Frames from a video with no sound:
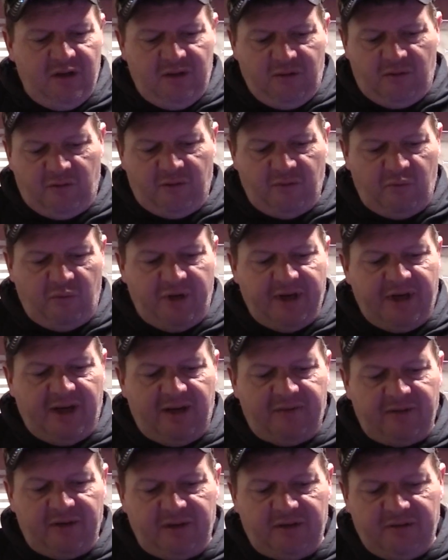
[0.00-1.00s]

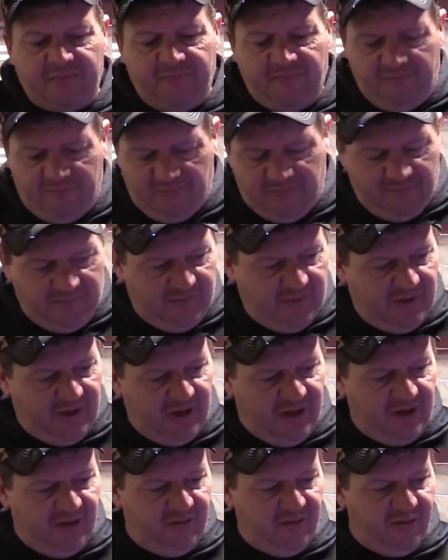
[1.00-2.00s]
whatever,
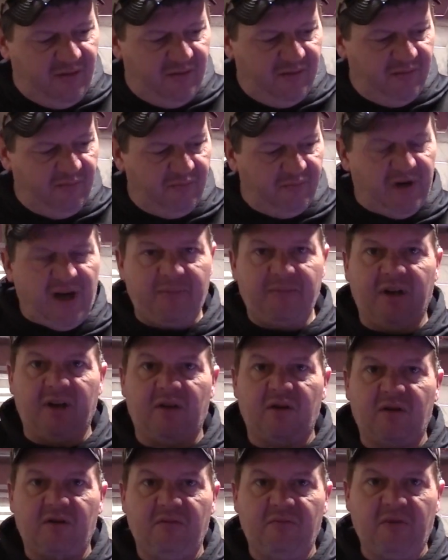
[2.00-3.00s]
and probably
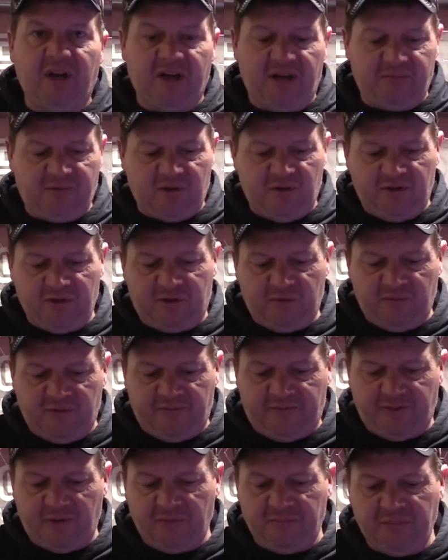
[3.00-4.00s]
end up going to a
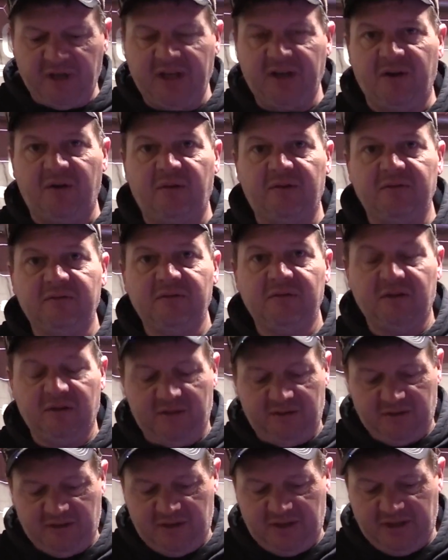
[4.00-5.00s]
full minnow
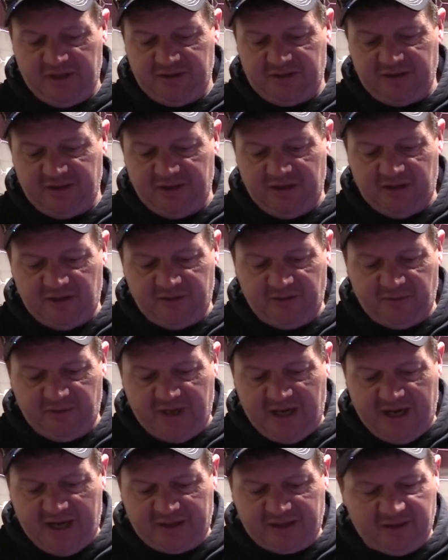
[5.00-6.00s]
and seeing how they
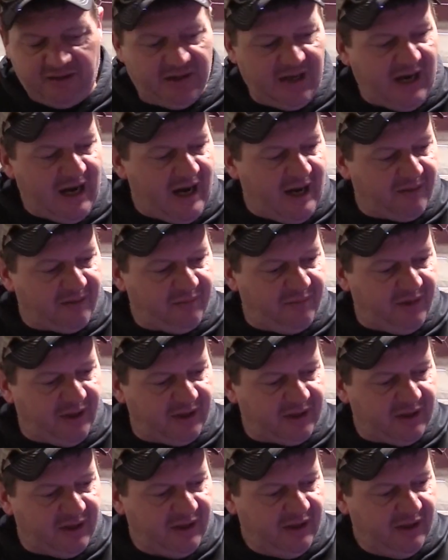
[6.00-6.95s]
react to that. But